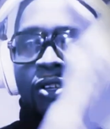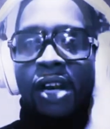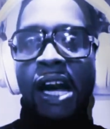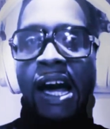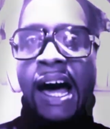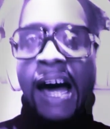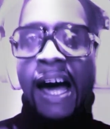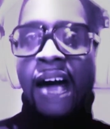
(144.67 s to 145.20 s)

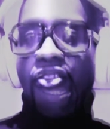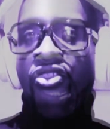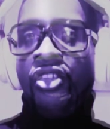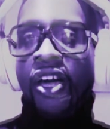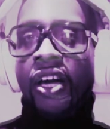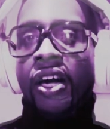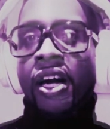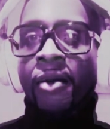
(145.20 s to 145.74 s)
I think,
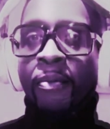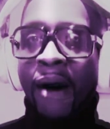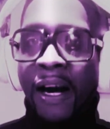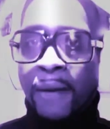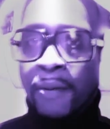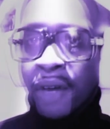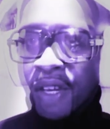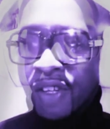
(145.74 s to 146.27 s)
in my
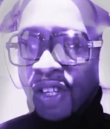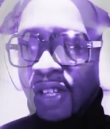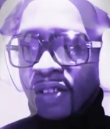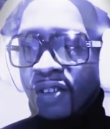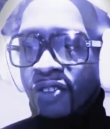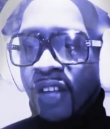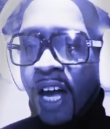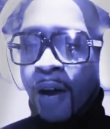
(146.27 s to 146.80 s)
opinion,
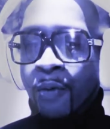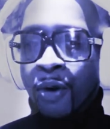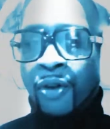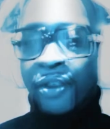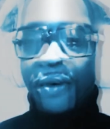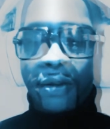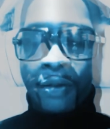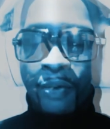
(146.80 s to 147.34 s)
they were
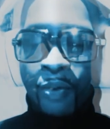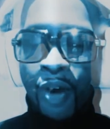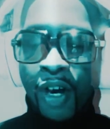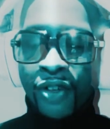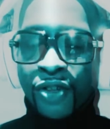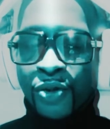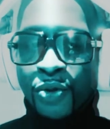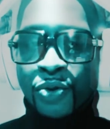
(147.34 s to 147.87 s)
the ones who